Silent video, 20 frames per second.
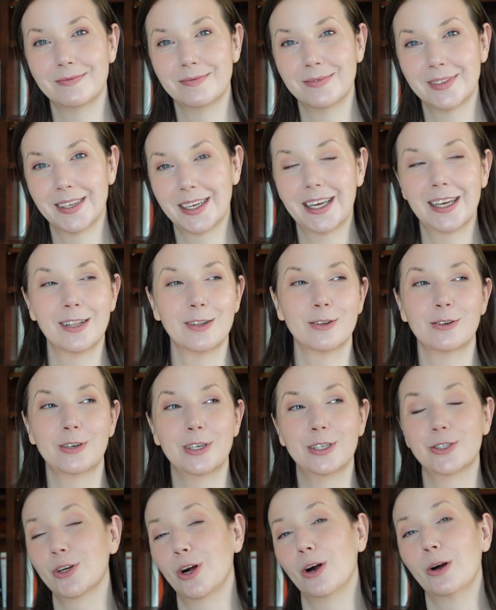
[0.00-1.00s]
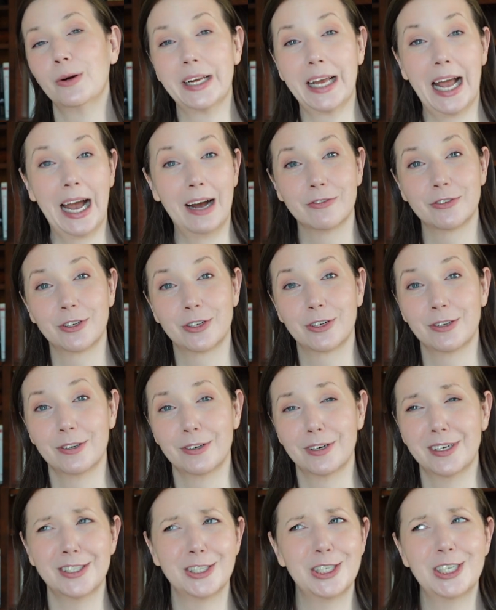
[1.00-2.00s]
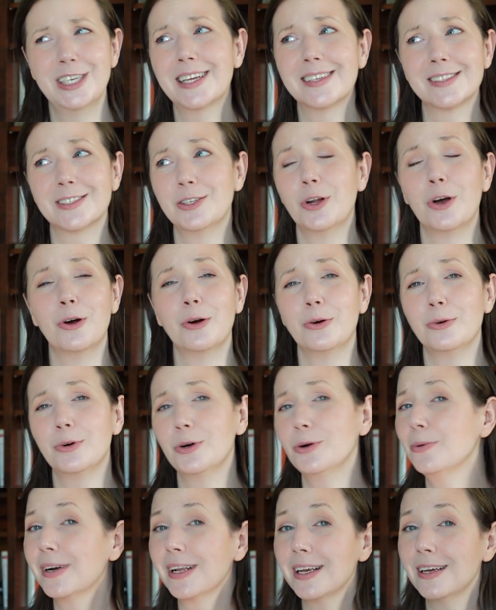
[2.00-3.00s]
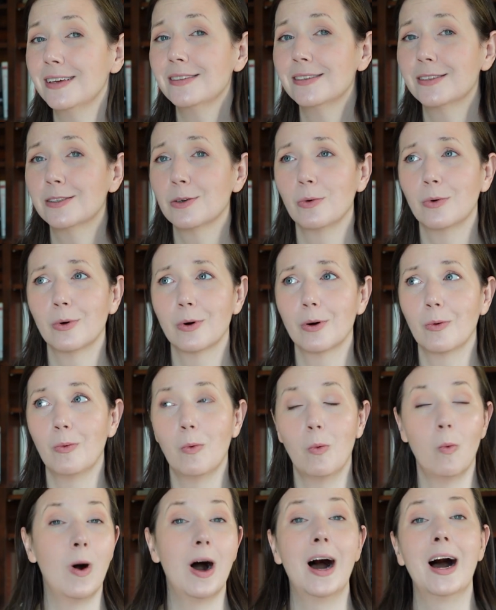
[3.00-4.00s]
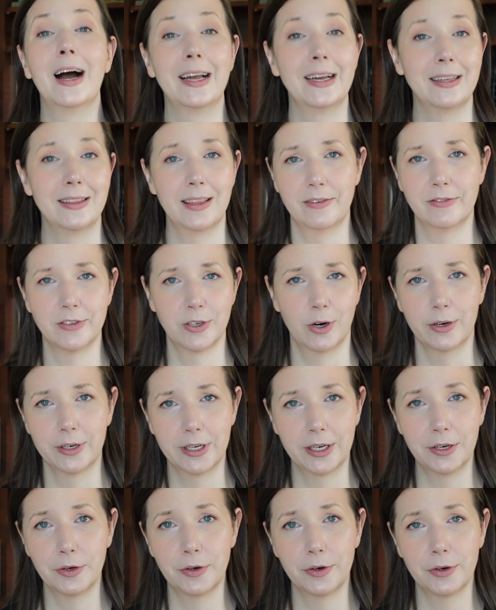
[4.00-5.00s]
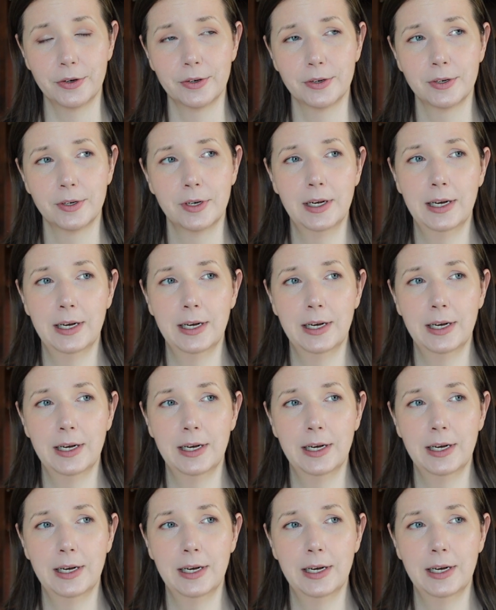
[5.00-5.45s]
The killer is already after her, and she doesn't know who it is or why they've targeted her.